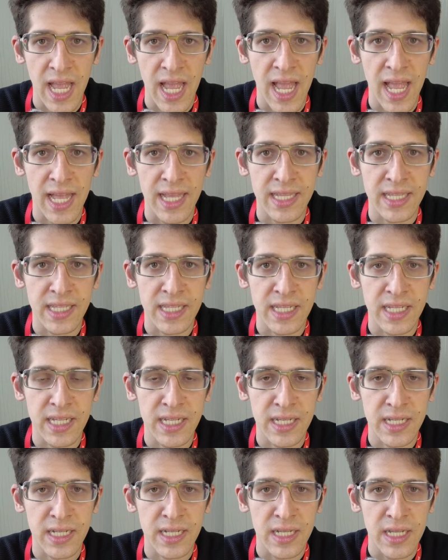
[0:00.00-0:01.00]
And
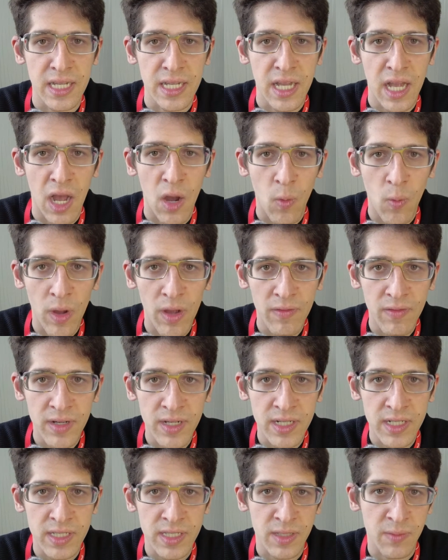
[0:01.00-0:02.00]

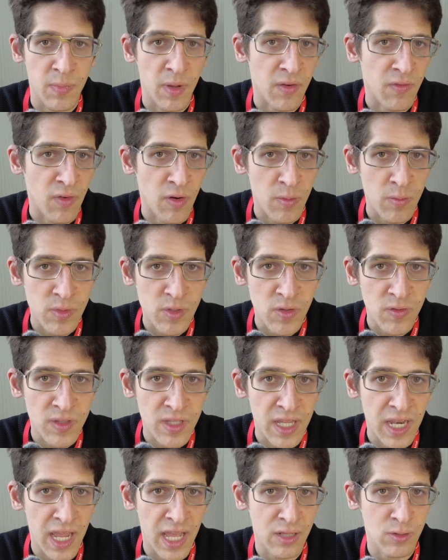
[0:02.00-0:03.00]
however, the performance of
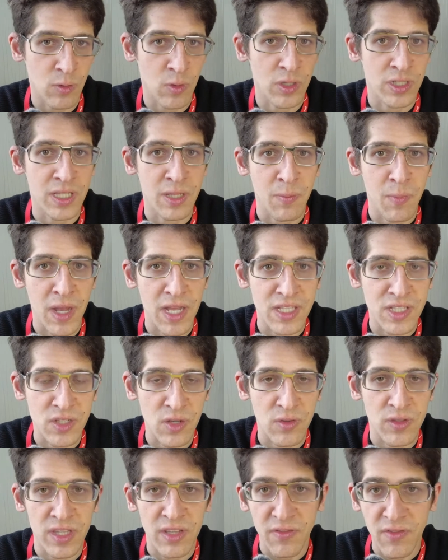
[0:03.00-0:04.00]
the network depends
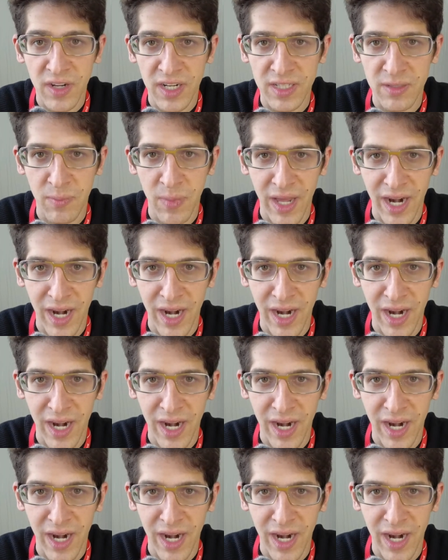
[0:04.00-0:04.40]
on different